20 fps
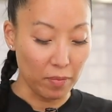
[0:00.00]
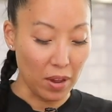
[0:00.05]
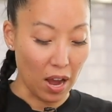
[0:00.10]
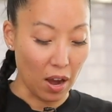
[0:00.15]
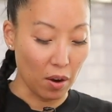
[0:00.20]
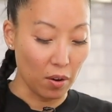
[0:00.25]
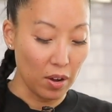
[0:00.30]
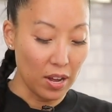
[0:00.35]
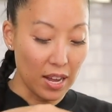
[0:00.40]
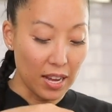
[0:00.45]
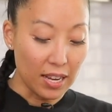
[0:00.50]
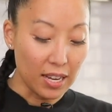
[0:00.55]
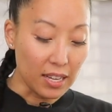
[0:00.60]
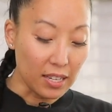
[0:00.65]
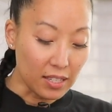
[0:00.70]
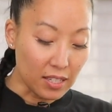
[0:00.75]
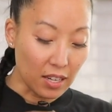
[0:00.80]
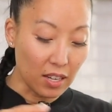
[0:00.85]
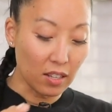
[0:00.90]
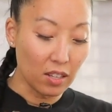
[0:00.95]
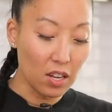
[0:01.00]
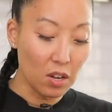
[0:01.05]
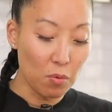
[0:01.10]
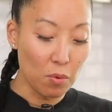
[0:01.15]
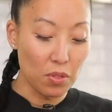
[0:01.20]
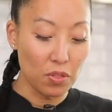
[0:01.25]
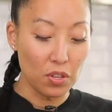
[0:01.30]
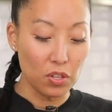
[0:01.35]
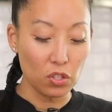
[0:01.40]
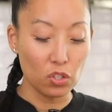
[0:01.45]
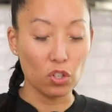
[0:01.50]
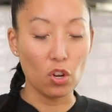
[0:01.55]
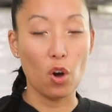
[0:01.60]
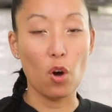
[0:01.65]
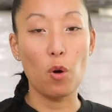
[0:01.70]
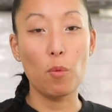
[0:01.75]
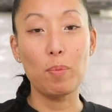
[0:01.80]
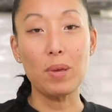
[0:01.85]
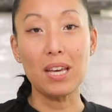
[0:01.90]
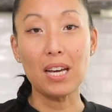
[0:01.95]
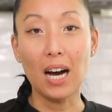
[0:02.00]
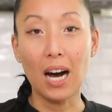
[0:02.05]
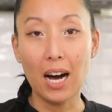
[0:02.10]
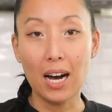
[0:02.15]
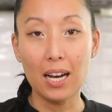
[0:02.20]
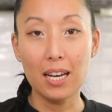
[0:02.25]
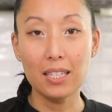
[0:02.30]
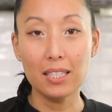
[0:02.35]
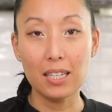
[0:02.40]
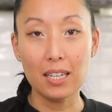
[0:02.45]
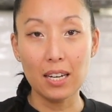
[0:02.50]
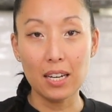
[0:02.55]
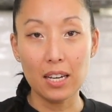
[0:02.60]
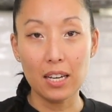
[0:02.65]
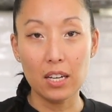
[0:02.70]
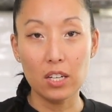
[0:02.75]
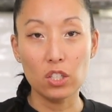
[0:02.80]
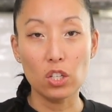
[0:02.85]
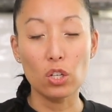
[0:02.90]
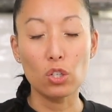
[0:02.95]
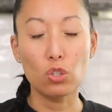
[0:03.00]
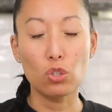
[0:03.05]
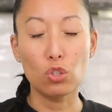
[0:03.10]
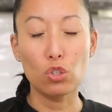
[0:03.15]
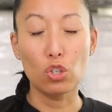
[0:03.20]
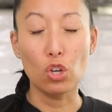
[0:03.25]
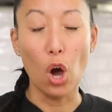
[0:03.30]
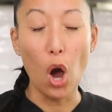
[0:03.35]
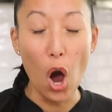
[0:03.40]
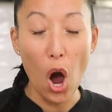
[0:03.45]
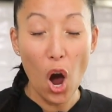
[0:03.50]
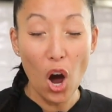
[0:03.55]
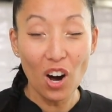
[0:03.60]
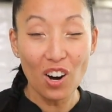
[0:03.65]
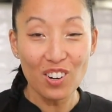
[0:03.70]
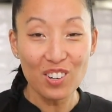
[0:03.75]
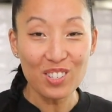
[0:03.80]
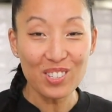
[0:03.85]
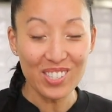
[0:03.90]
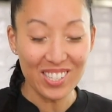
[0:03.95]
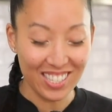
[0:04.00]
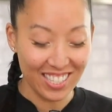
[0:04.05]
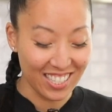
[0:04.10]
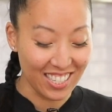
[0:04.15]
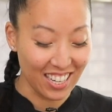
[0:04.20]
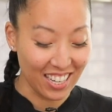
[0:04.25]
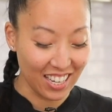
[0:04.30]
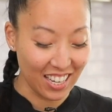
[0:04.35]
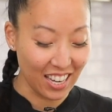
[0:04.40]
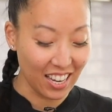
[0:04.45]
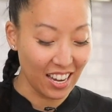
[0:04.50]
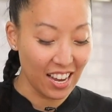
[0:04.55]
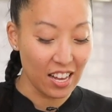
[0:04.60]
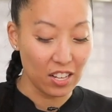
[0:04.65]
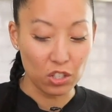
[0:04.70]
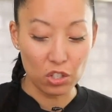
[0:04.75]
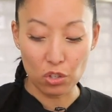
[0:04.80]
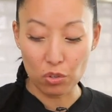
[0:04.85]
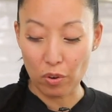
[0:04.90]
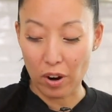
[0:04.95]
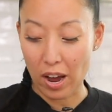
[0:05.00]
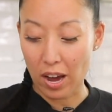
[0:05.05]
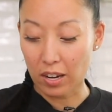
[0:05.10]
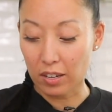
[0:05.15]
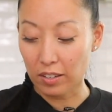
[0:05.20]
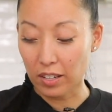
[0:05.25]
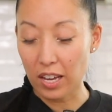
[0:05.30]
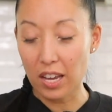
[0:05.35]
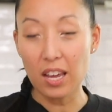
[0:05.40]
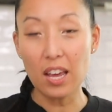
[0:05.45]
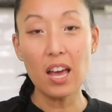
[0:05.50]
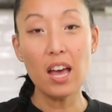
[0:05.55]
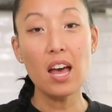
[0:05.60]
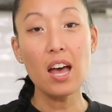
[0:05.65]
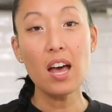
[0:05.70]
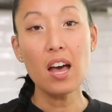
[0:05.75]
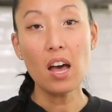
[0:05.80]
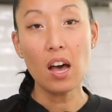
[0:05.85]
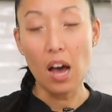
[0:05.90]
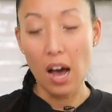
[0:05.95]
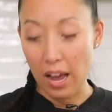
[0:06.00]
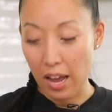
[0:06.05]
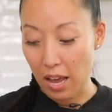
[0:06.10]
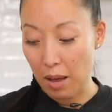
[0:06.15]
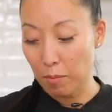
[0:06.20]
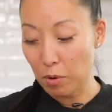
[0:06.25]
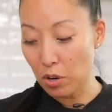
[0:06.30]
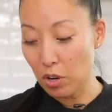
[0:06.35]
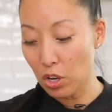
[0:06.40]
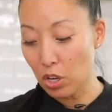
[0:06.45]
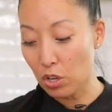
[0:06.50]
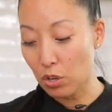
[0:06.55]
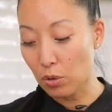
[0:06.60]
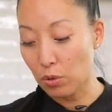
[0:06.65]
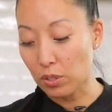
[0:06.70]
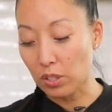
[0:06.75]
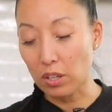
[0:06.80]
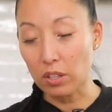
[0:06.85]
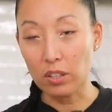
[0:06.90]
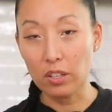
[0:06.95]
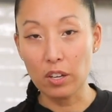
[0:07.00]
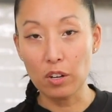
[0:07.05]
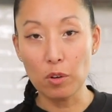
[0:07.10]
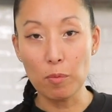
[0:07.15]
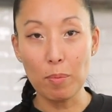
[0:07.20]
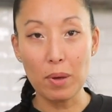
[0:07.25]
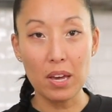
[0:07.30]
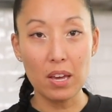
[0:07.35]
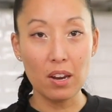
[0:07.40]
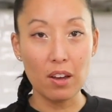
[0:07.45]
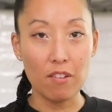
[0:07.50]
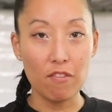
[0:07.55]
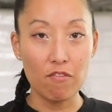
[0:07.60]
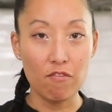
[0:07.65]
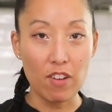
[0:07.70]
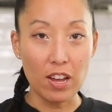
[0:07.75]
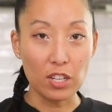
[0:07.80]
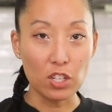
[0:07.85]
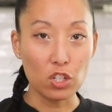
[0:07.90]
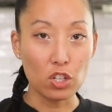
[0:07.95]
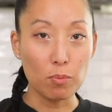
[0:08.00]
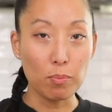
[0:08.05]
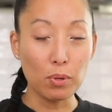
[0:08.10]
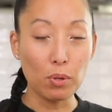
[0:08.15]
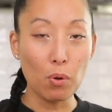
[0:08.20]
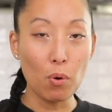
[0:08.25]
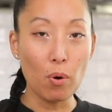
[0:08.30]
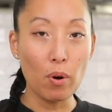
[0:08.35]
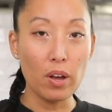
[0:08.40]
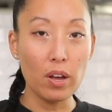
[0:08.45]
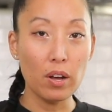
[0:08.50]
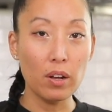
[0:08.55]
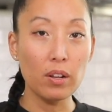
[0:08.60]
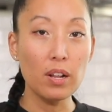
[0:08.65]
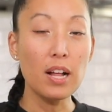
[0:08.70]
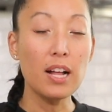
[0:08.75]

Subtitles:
Now, in dealing with this dough, because it is so sticky and scraggly, I am going to use a little bit of vegetable oil